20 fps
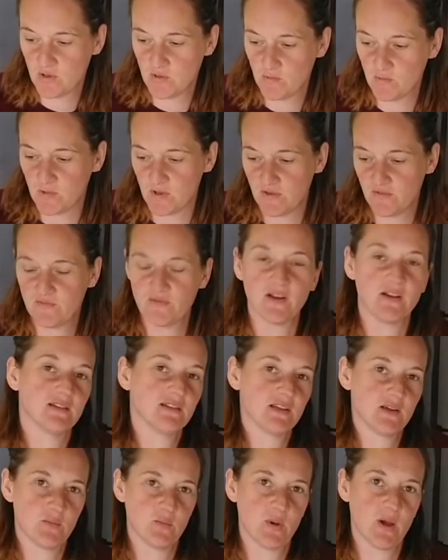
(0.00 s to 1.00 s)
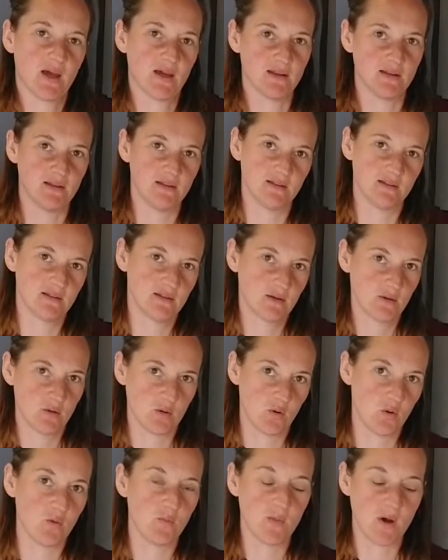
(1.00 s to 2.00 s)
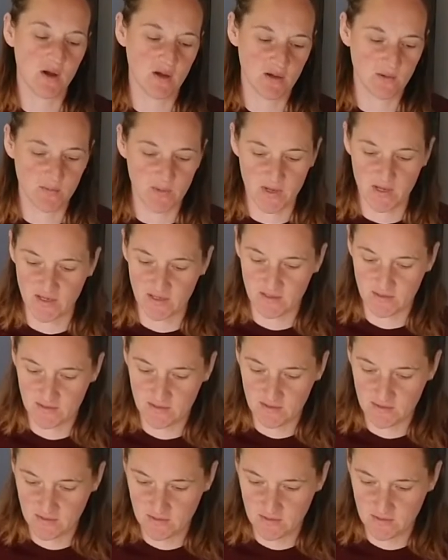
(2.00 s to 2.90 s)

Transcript: with felt tip pens or marker pens.